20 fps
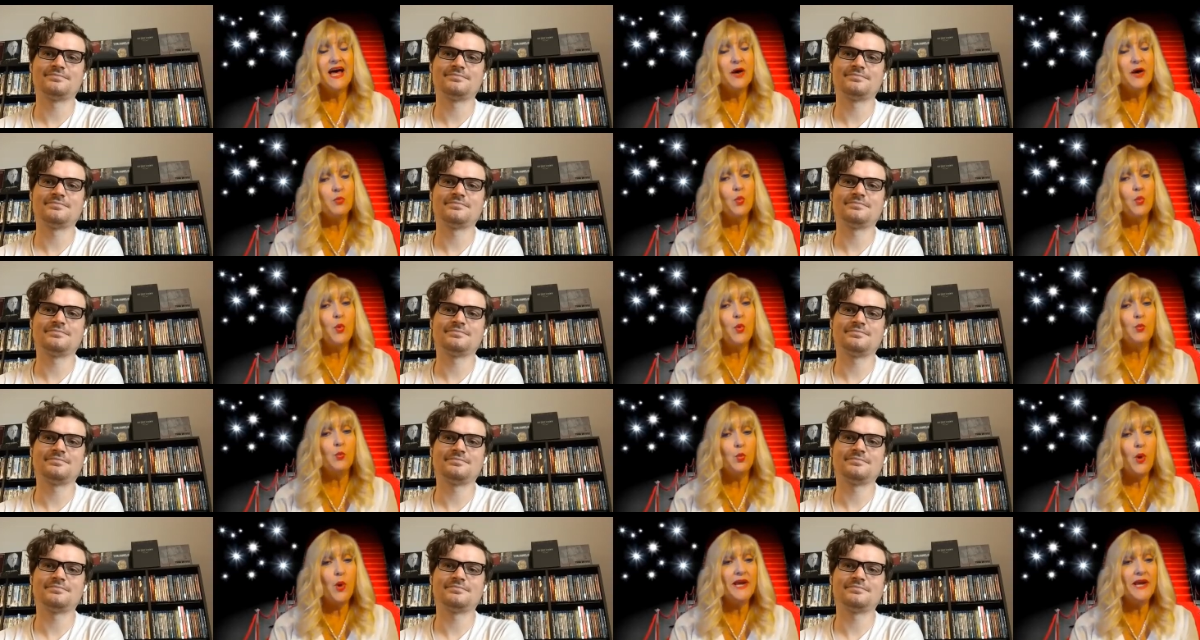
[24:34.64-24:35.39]
Speaker 1: uh,
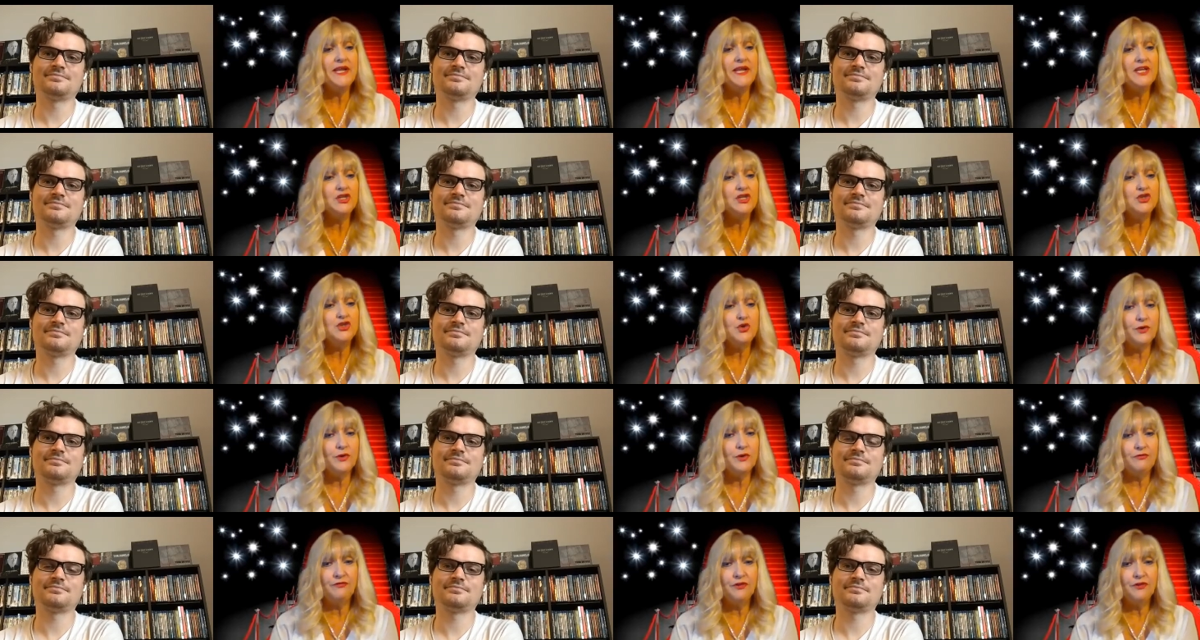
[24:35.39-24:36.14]
when is
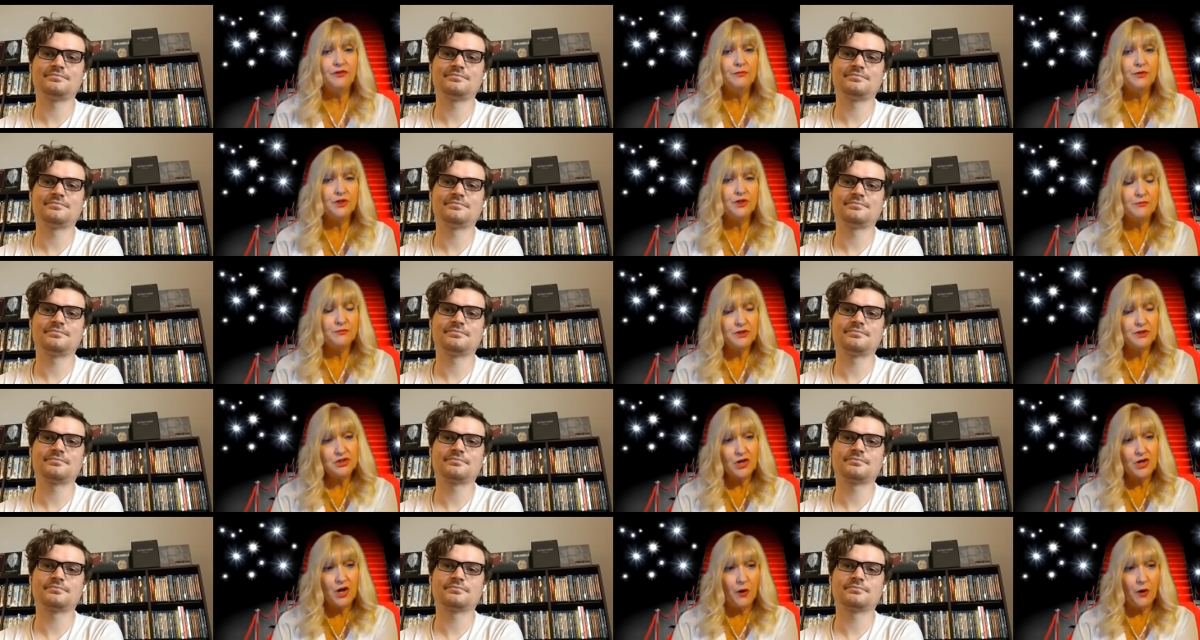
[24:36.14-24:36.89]
your film going to be
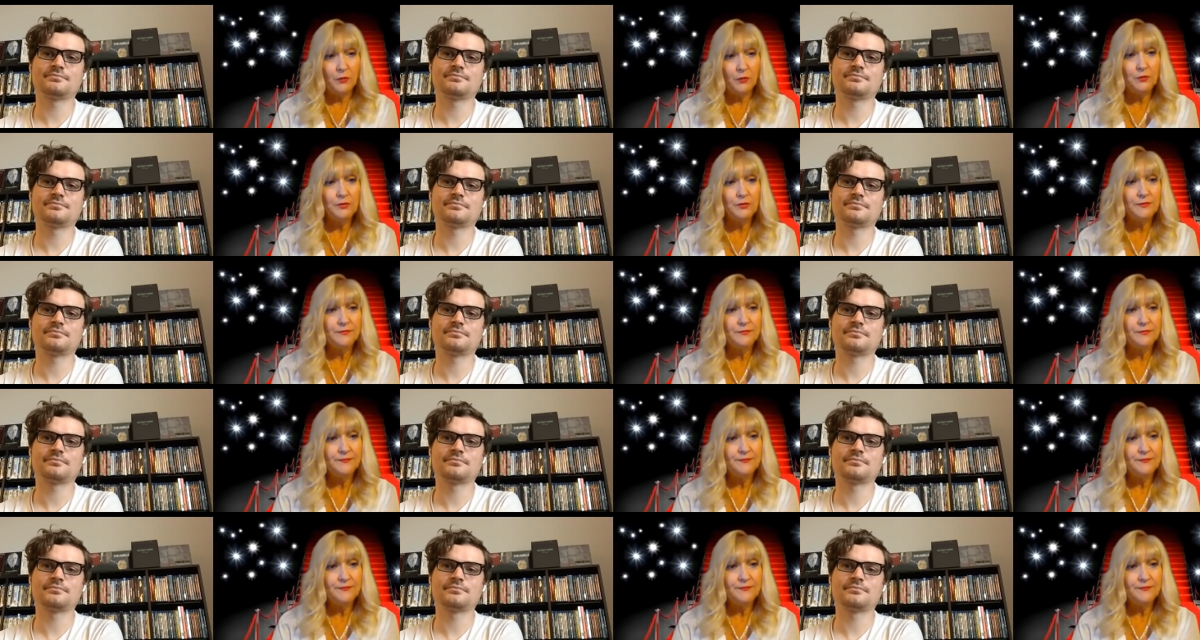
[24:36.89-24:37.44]
shown?